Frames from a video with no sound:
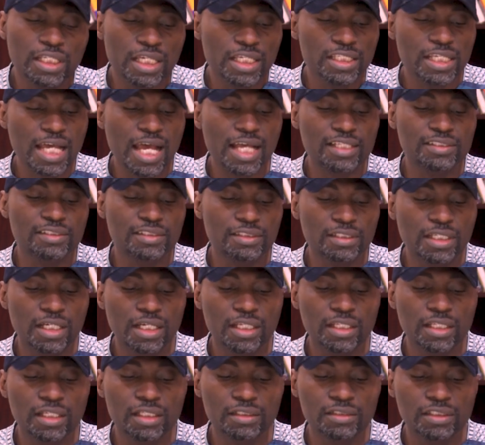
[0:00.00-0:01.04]
has
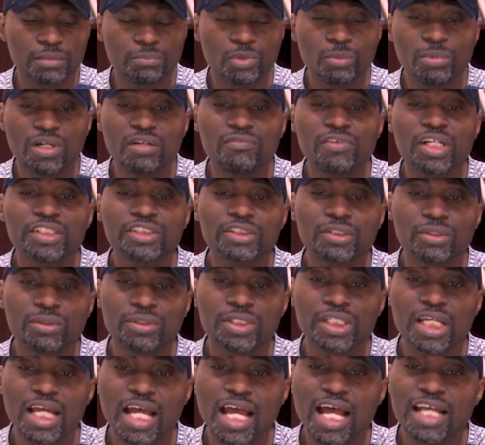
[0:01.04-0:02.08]
the mobile version, it
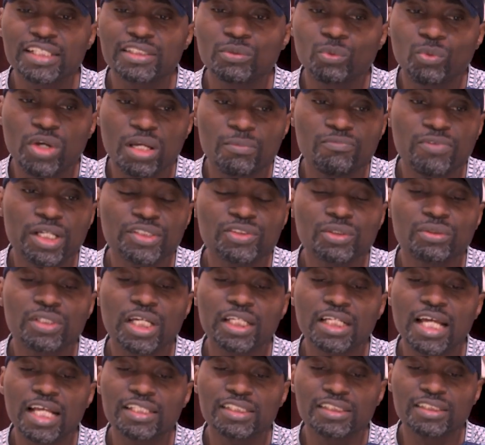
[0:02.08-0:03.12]
has the web version, and
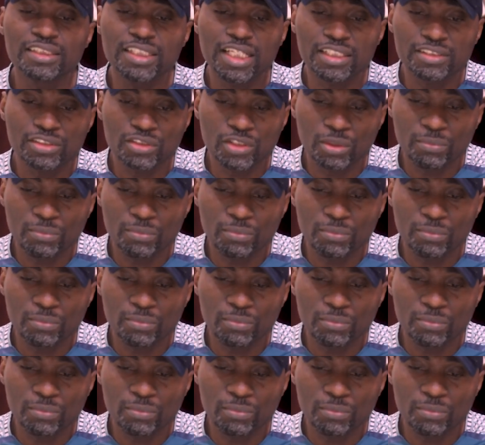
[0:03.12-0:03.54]
has a desktop